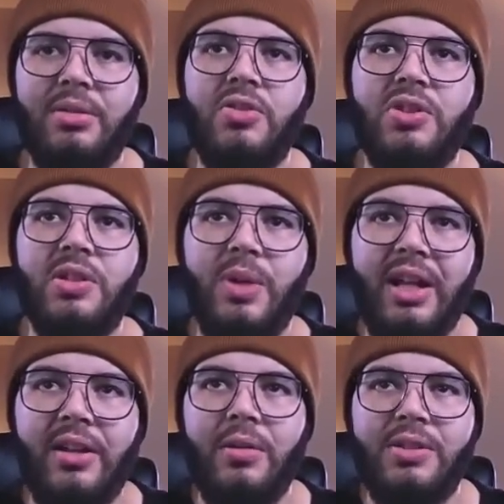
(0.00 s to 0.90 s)
Usually what
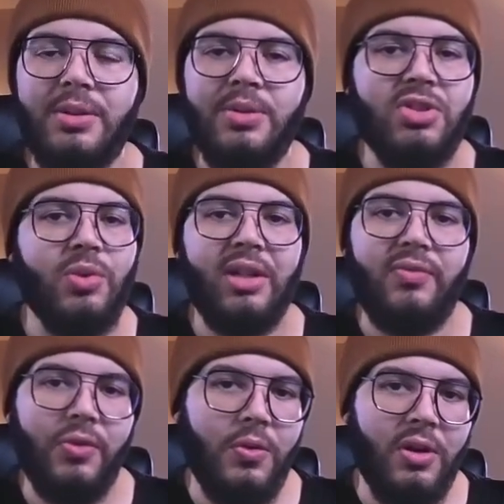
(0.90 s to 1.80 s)
I go to is straight
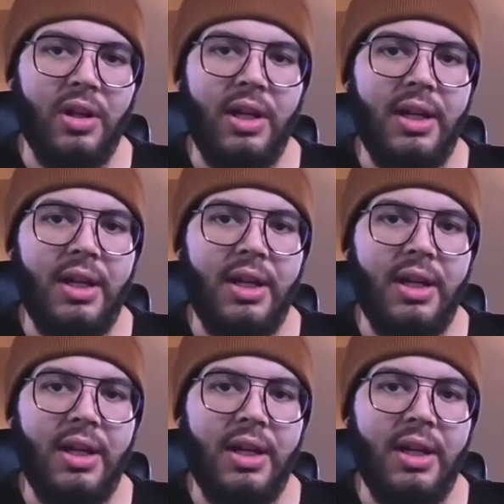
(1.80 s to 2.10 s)
for